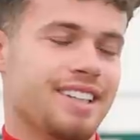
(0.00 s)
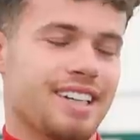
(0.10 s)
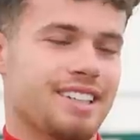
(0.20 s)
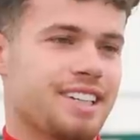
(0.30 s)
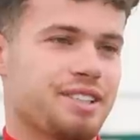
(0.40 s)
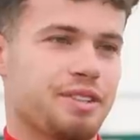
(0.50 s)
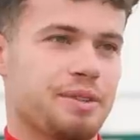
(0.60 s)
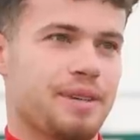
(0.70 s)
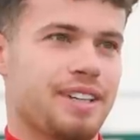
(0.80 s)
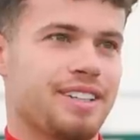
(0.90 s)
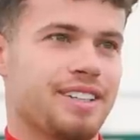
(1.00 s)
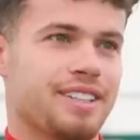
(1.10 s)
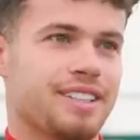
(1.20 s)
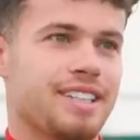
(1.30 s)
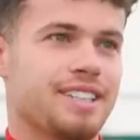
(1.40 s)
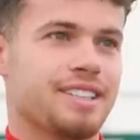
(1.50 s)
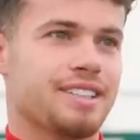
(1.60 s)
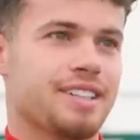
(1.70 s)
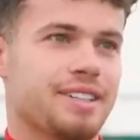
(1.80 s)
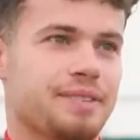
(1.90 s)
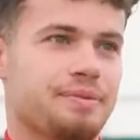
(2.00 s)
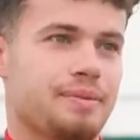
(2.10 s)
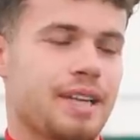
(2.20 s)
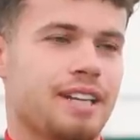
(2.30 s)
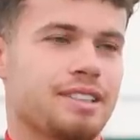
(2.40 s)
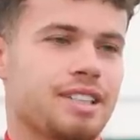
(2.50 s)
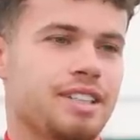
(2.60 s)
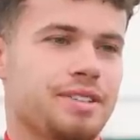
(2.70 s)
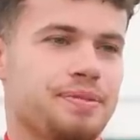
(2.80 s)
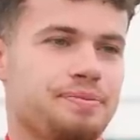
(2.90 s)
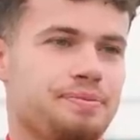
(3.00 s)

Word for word: like I said, it's only been a season, so may that continue.